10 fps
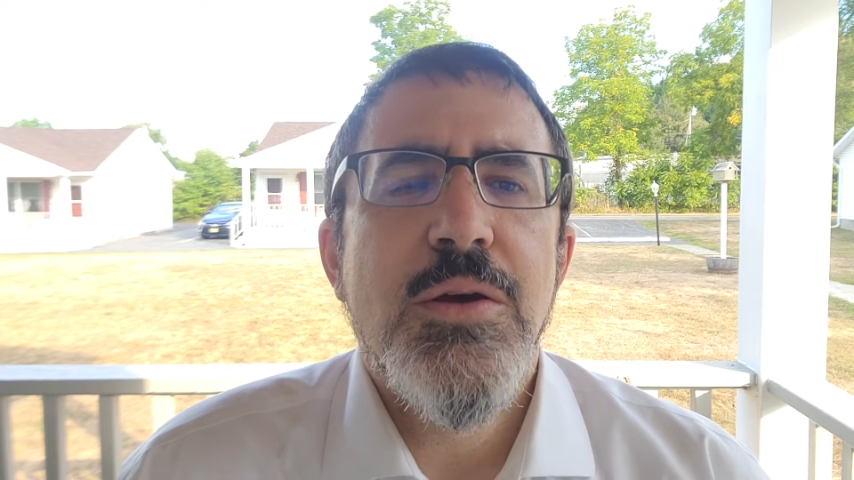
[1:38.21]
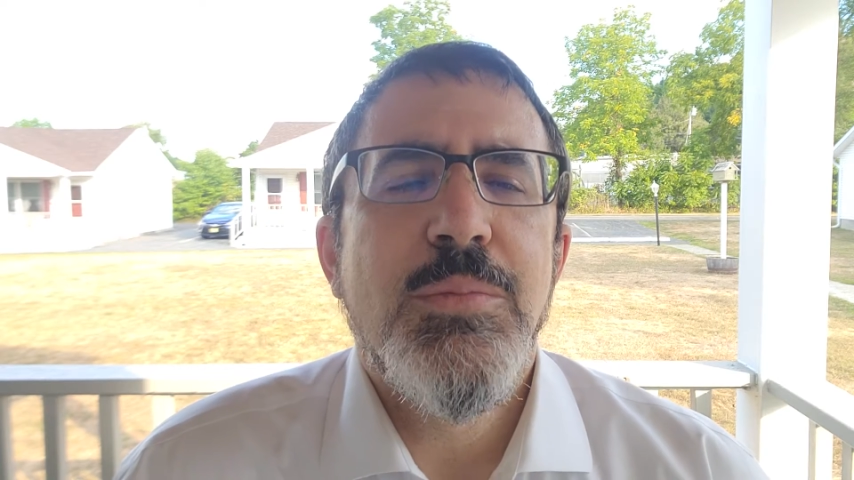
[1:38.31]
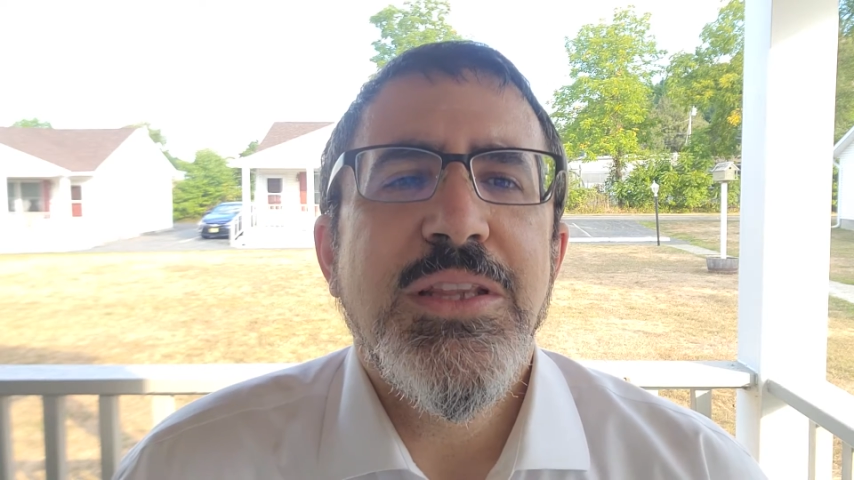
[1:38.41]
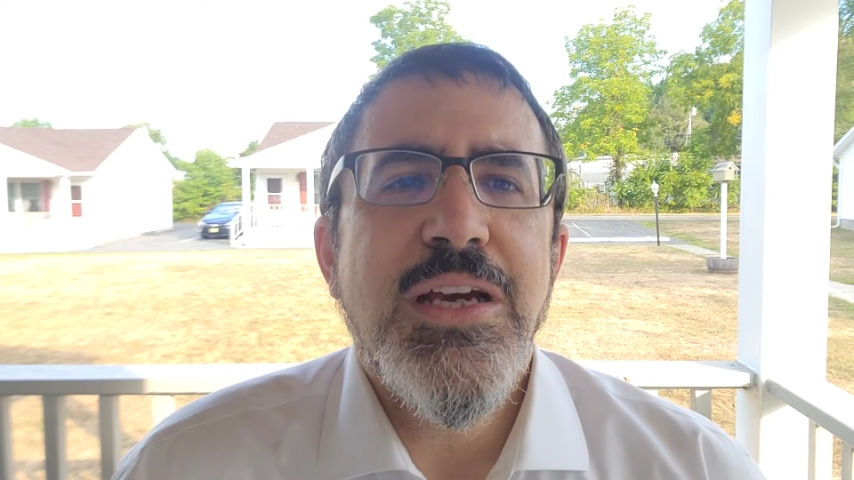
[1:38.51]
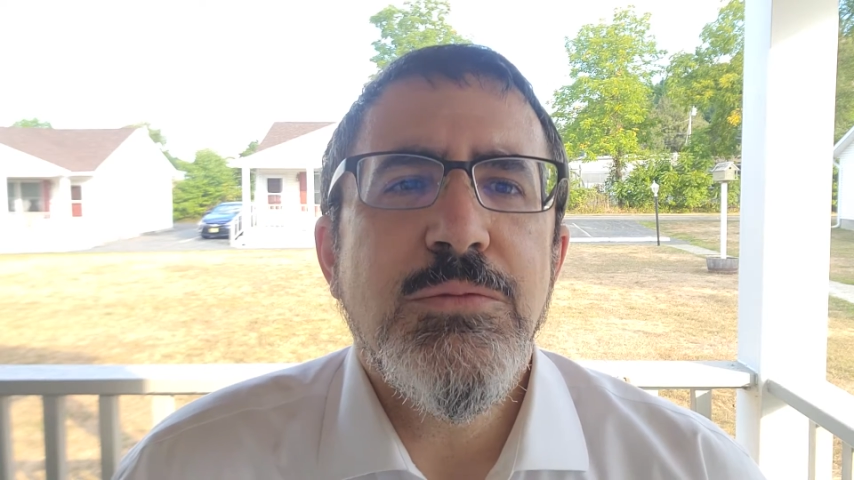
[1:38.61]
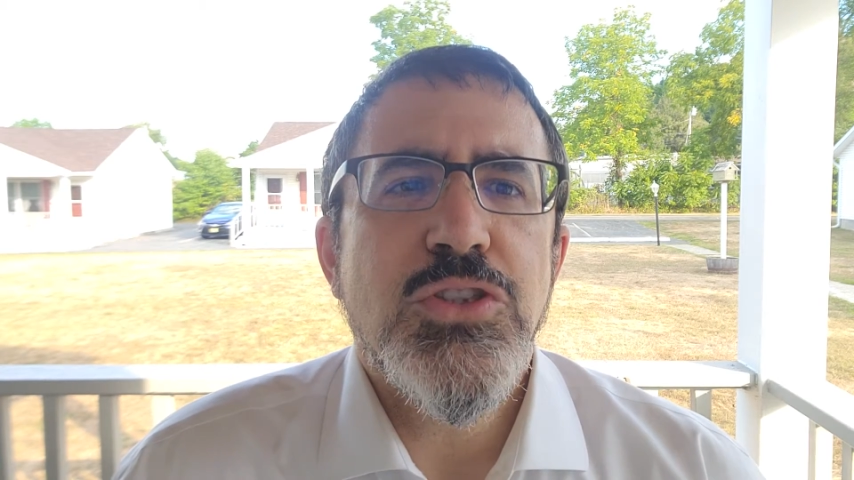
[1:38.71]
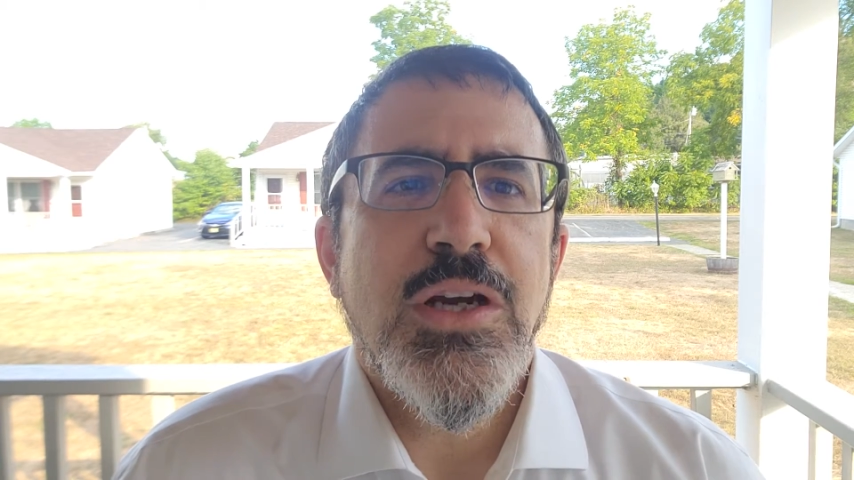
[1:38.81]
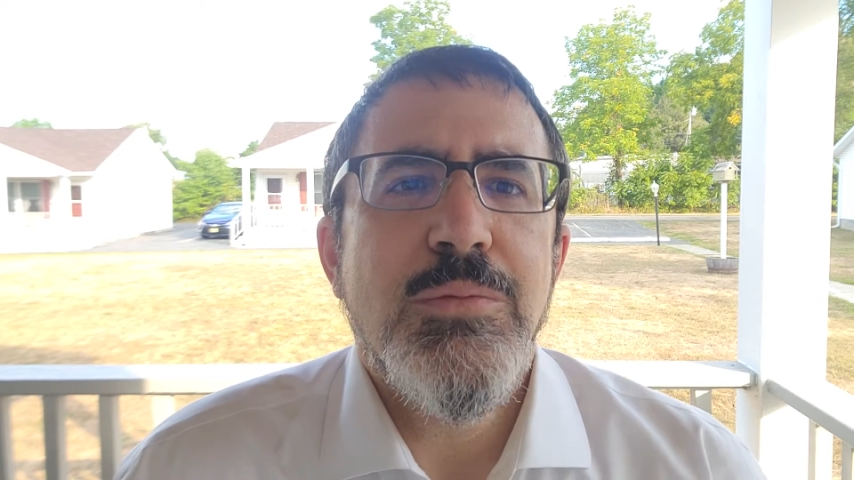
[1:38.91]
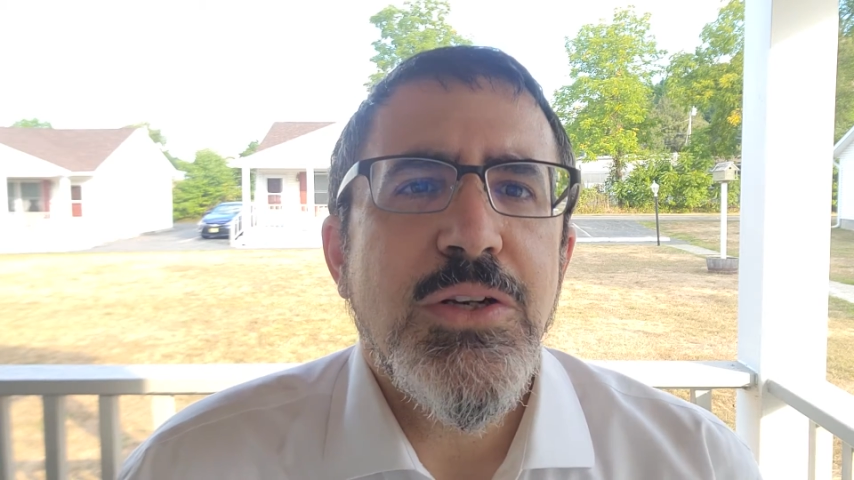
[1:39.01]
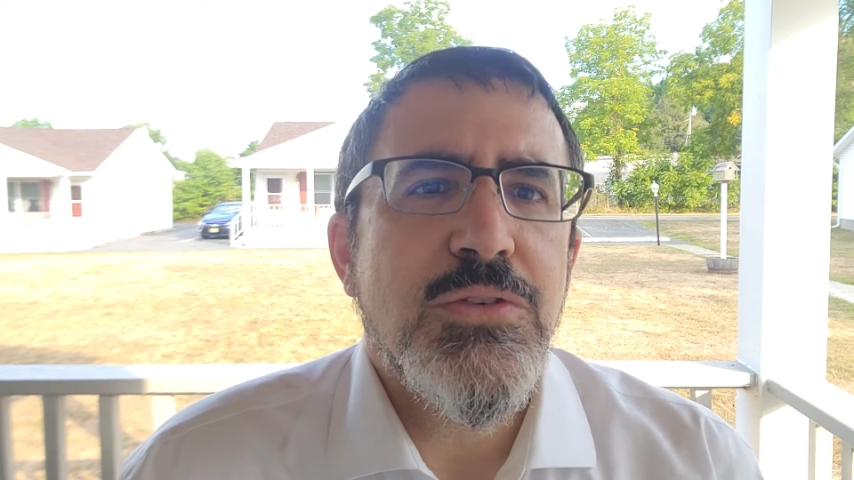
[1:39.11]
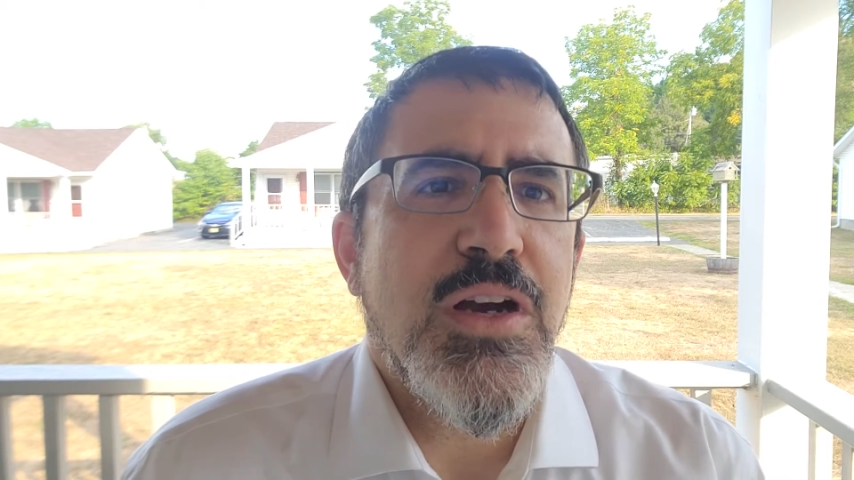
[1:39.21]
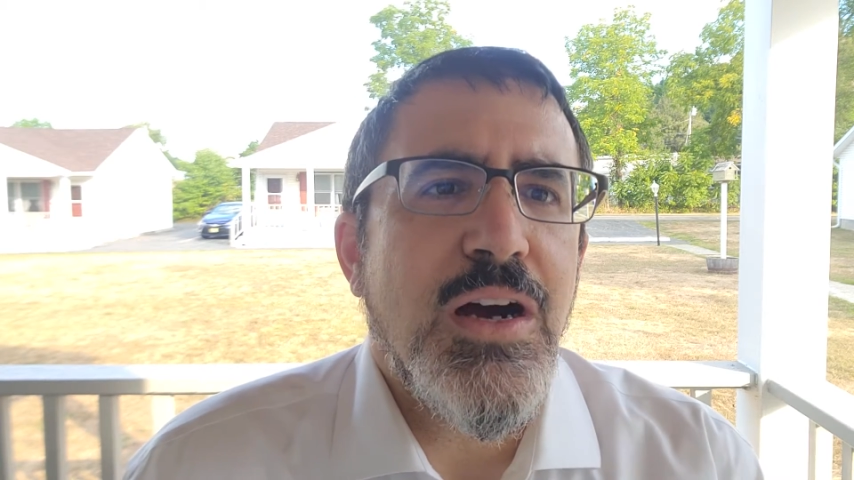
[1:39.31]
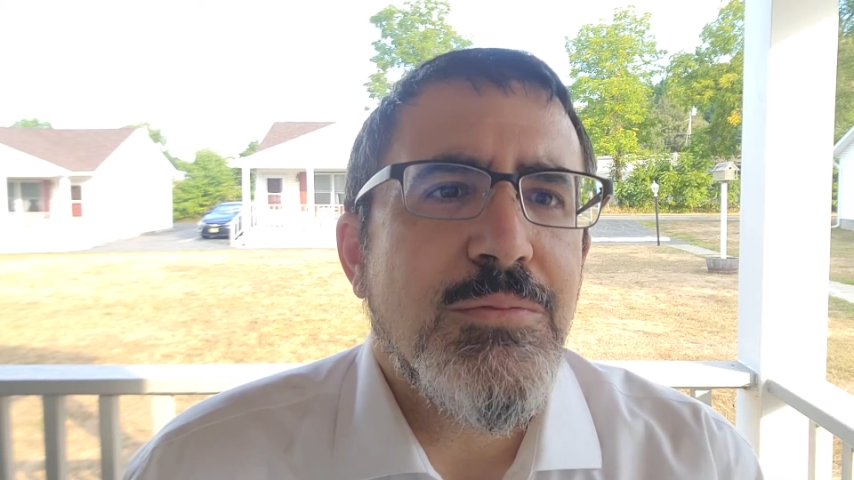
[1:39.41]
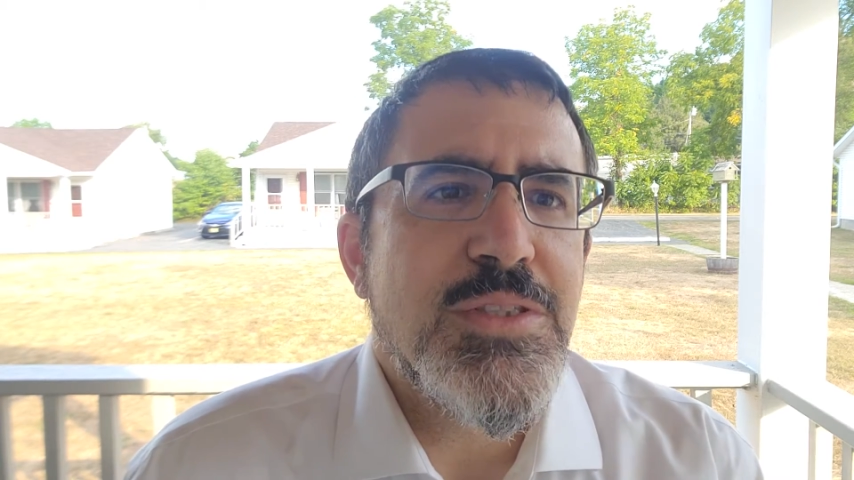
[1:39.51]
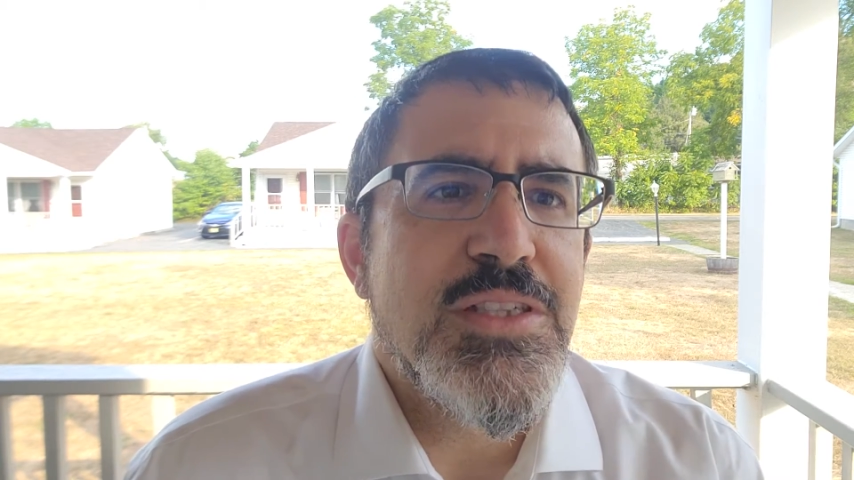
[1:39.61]
but then Moshe Rabbeinu
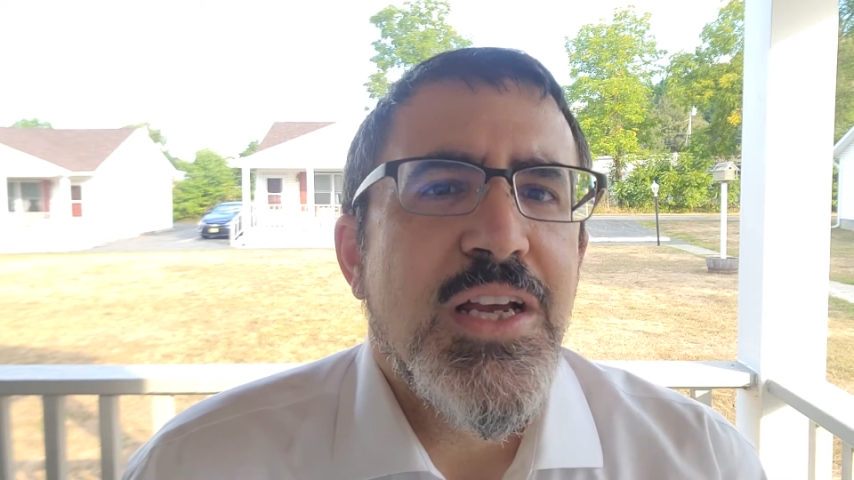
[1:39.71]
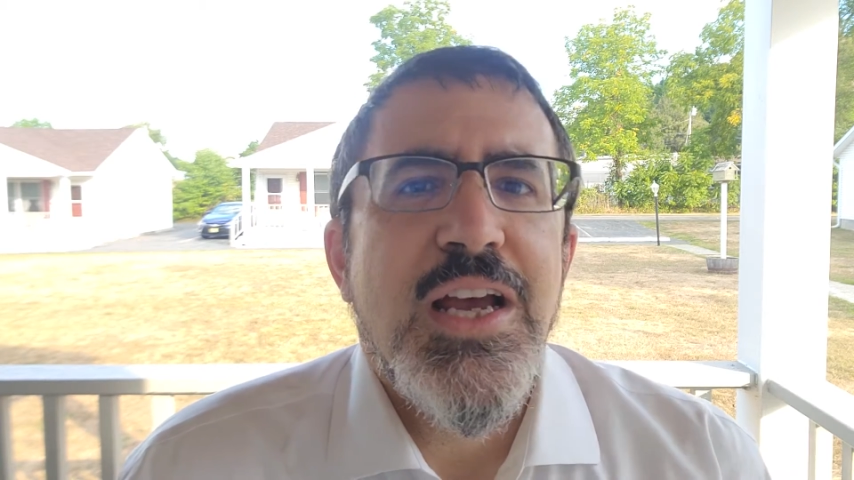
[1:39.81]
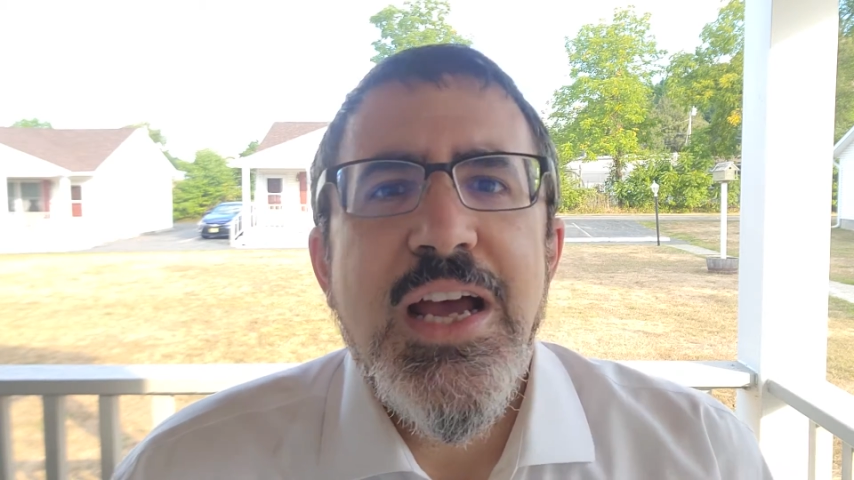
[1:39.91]
comes